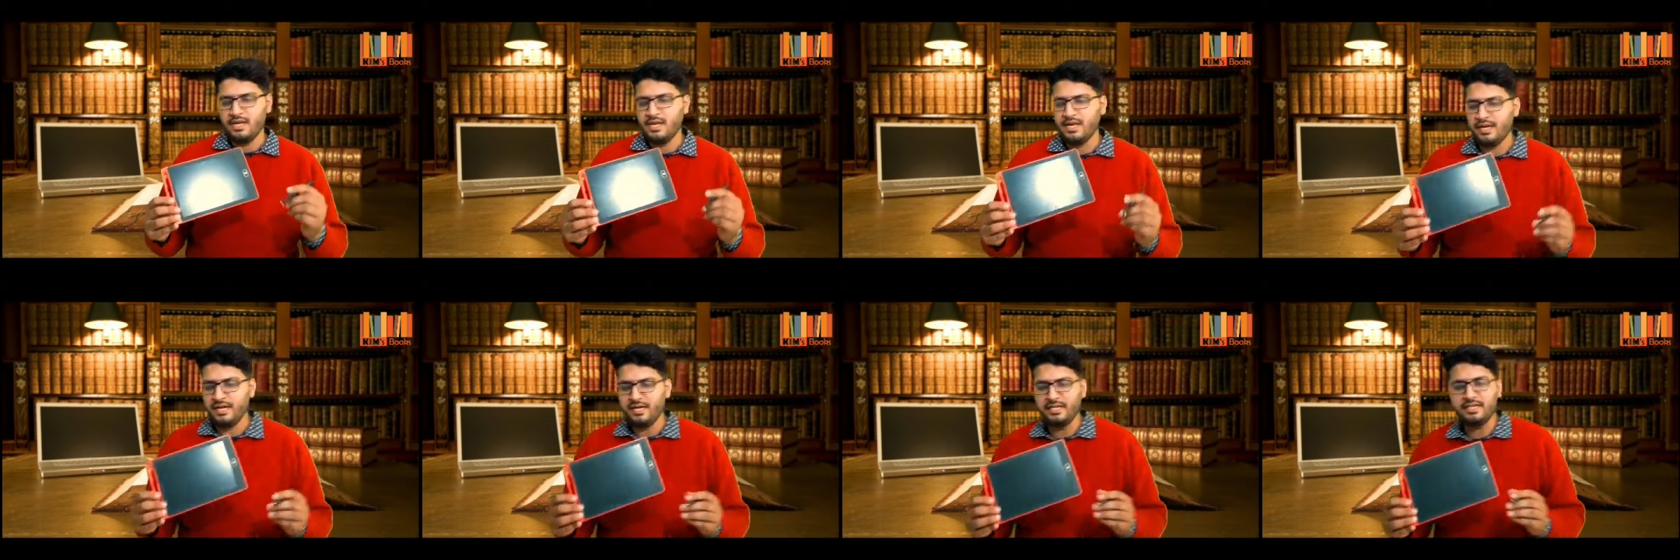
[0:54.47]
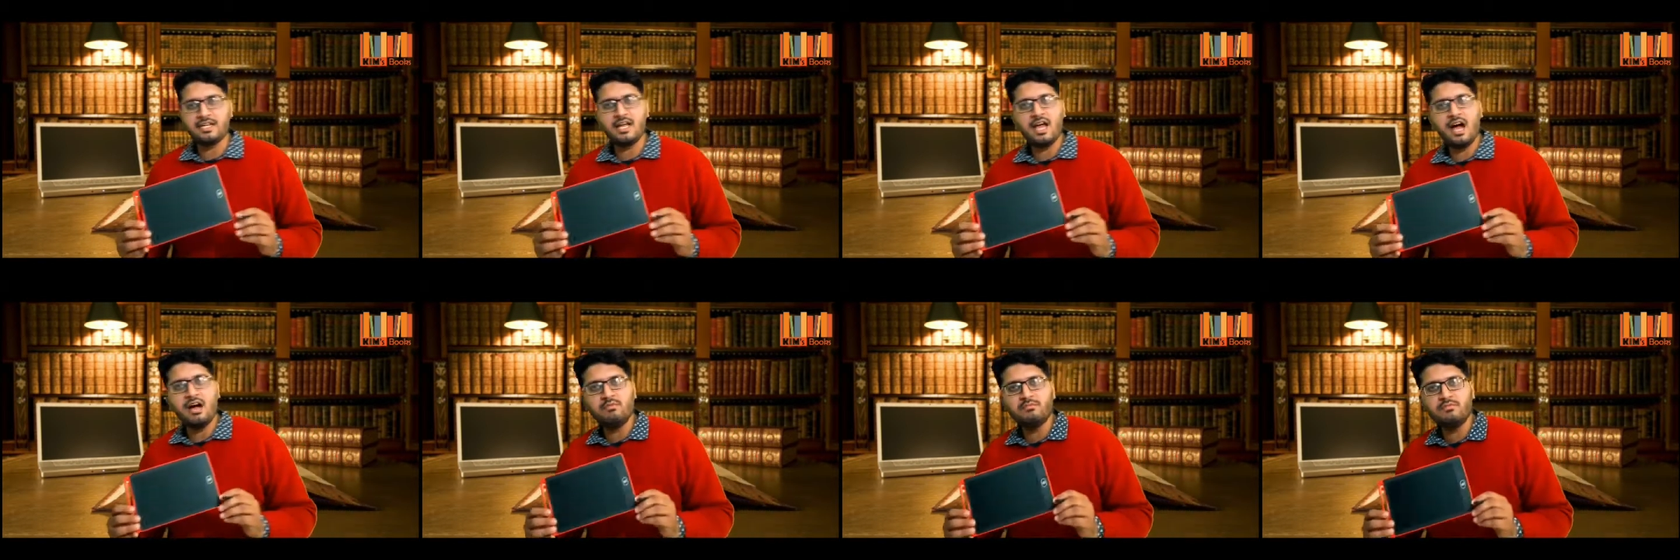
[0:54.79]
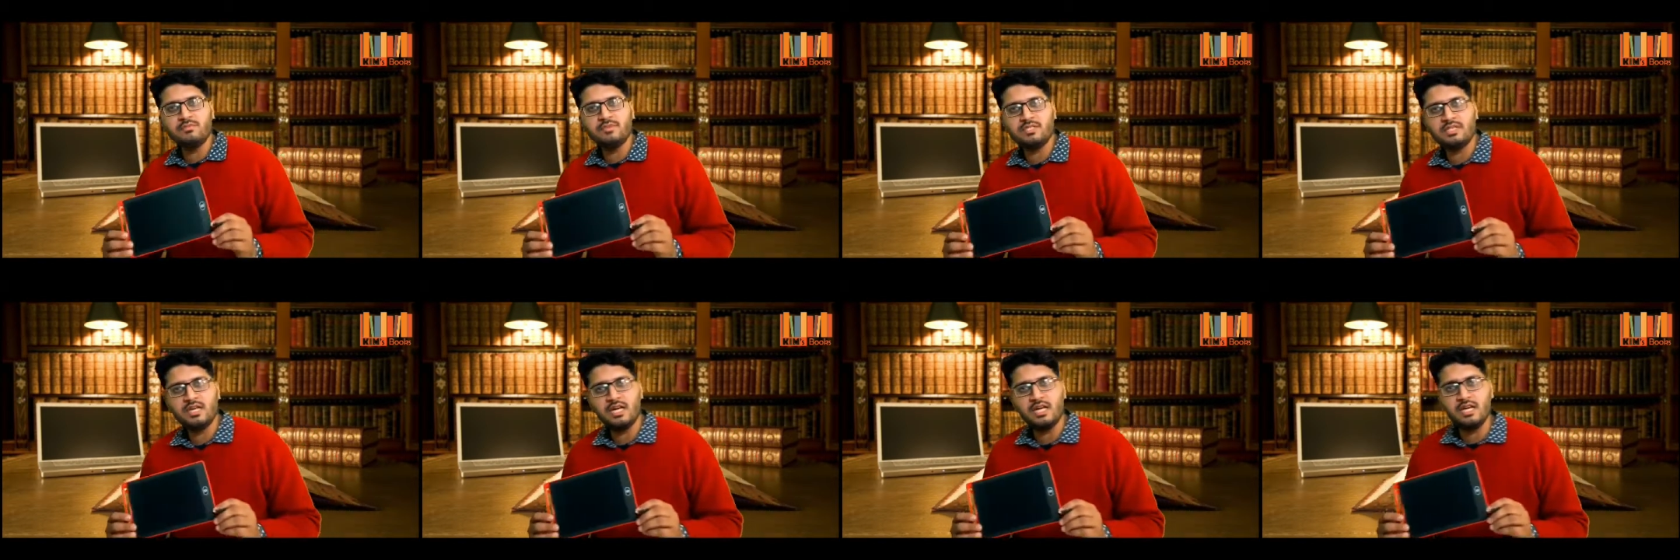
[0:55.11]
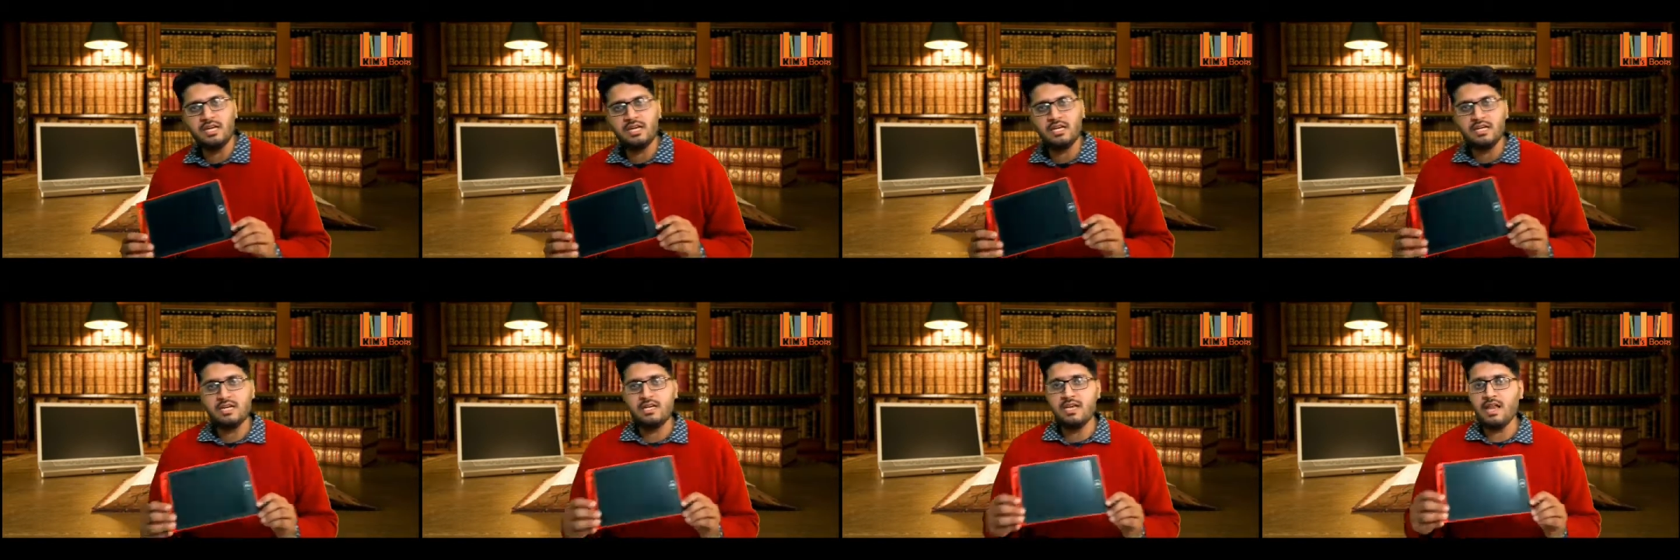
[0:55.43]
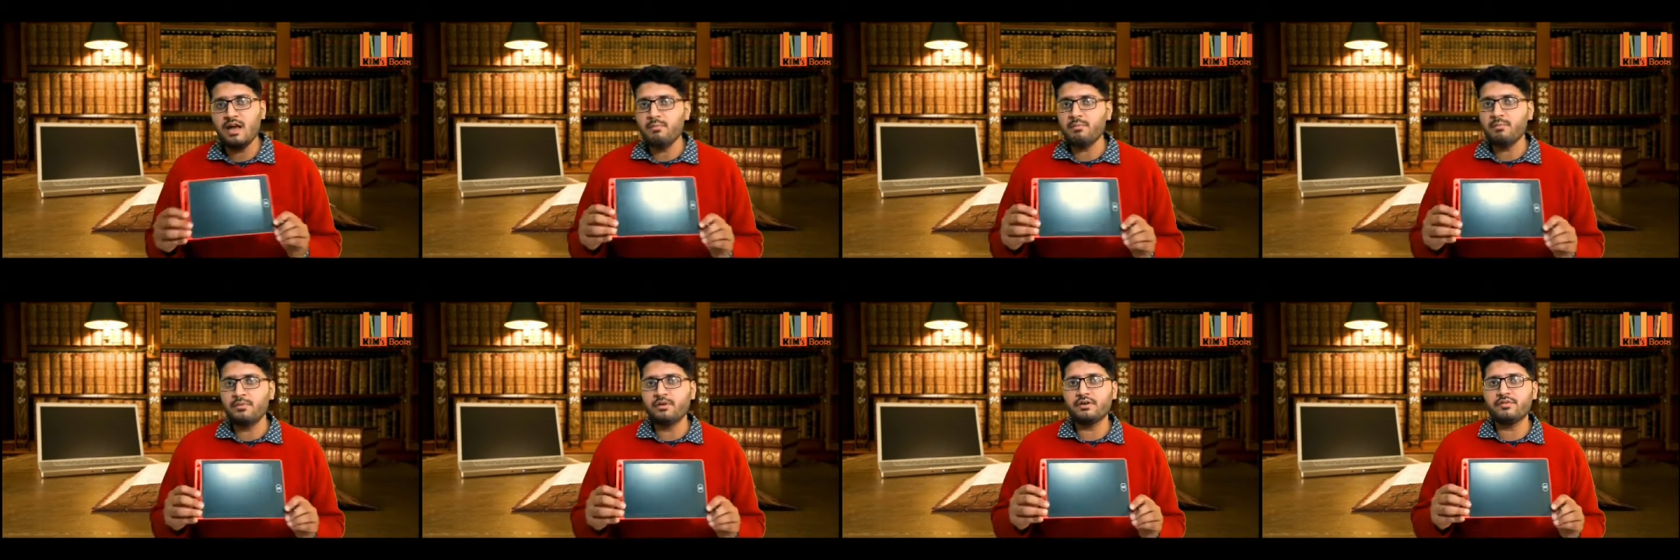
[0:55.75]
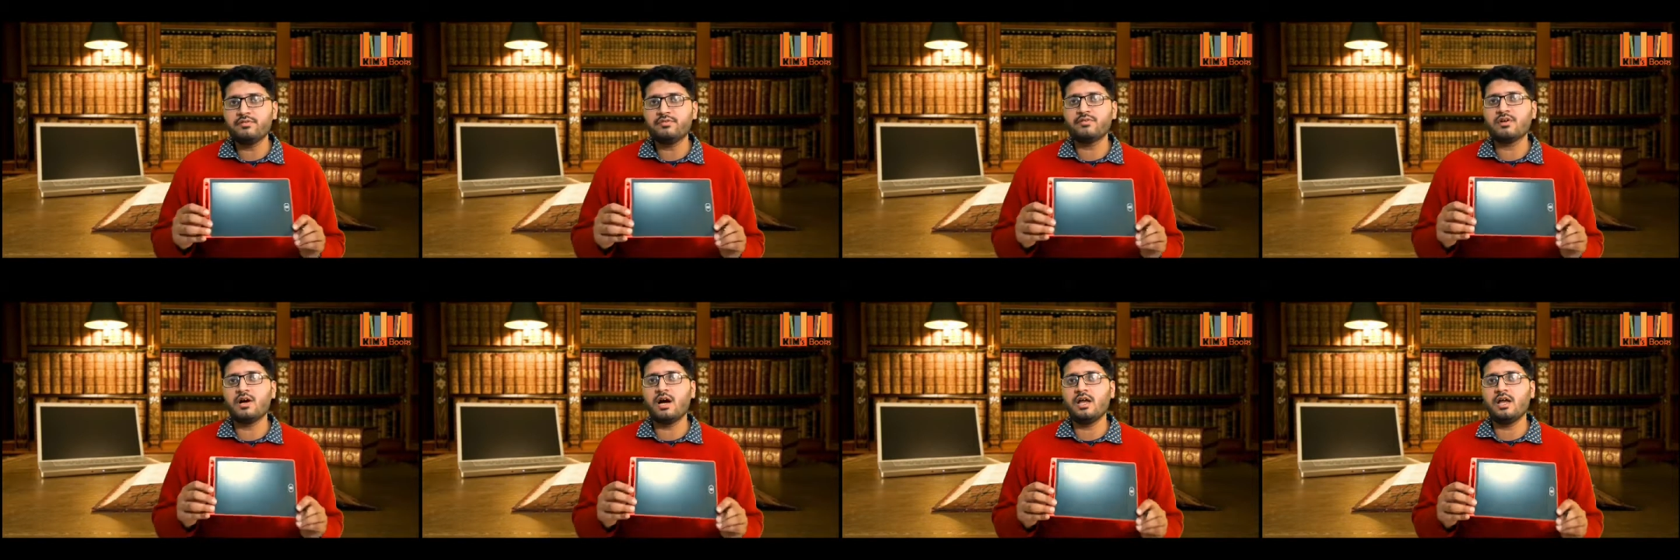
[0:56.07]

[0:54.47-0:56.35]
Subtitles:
It comes in number of